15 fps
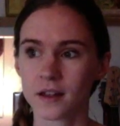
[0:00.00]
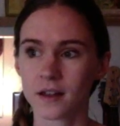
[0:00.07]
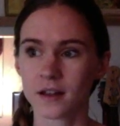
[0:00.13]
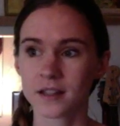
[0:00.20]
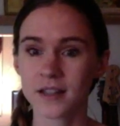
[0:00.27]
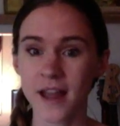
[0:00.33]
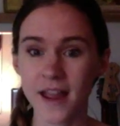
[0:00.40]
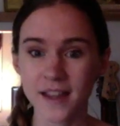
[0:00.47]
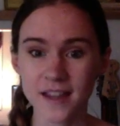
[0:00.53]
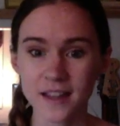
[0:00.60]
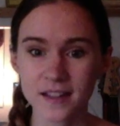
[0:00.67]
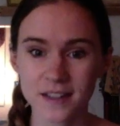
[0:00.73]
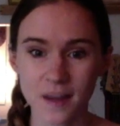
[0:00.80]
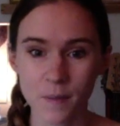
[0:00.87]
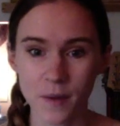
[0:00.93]
taking
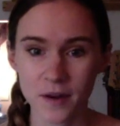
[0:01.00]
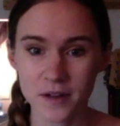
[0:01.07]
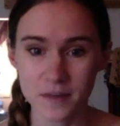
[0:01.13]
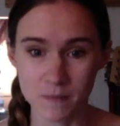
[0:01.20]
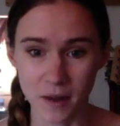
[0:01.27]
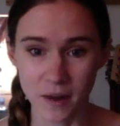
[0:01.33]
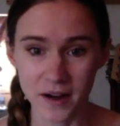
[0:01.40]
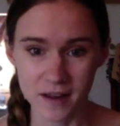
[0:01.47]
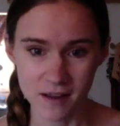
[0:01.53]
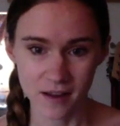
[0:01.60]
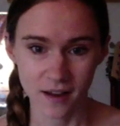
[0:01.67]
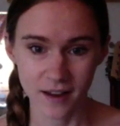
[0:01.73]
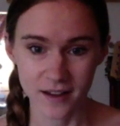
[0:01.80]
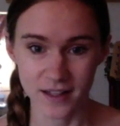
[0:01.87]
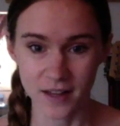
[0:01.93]
someone's money
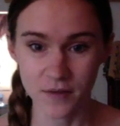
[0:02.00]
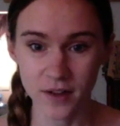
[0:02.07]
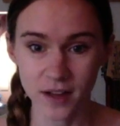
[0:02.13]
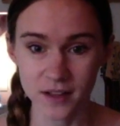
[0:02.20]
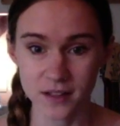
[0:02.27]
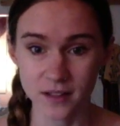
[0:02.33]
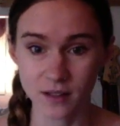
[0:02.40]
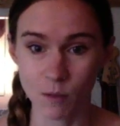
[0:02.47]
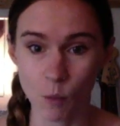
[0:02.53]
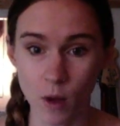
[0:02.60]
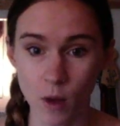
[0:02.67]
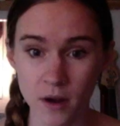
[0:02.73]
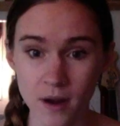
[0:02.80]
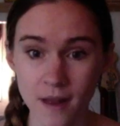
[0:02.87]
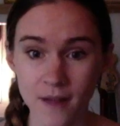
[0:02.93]
and giving it to
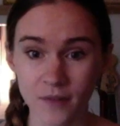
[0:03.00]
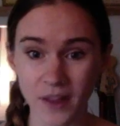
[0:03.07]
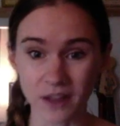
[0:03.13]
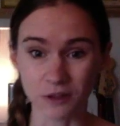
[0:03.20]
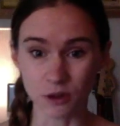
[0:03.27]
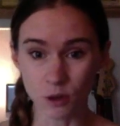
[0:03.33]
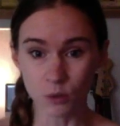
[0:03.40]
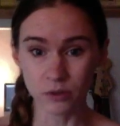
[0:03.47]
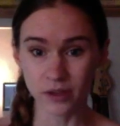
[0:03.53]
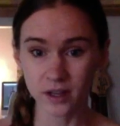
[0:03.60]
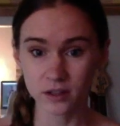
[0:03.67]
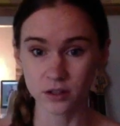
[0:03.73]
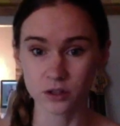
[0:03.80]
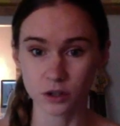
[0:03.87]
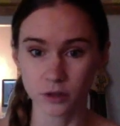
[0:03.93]
someone that you think
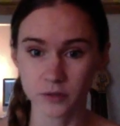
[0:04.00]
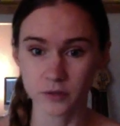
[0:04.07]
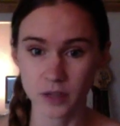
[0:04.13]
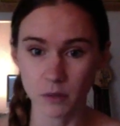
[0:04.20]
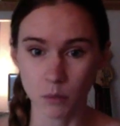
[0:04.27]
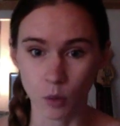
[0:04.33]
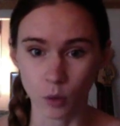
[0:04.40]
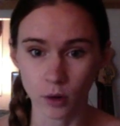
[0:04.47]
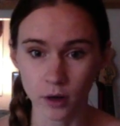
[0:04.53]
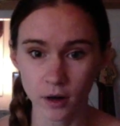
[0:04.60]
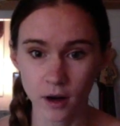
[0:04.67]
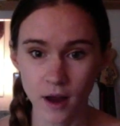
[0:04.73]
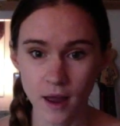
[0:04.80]
deserves it more